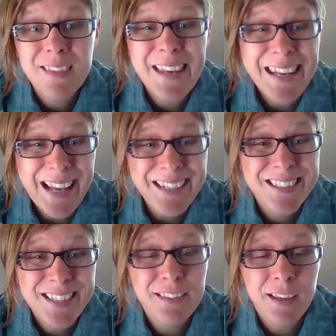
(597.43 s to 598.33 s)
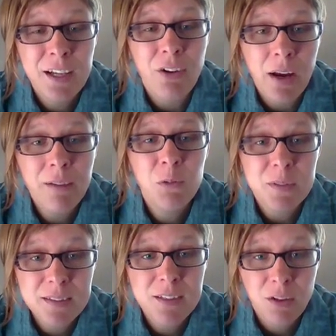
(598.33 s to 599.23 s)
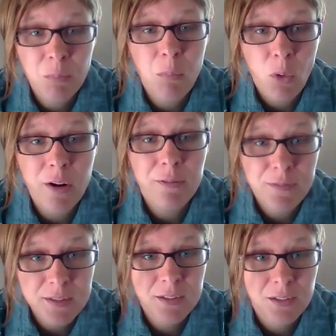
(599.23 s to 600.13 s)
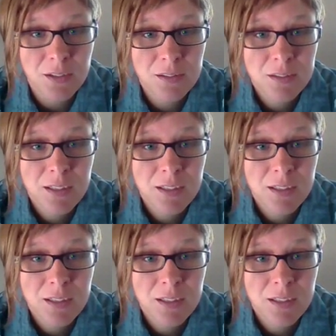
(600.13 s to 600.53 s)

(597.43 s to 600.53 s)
The next thing they craved was still more physical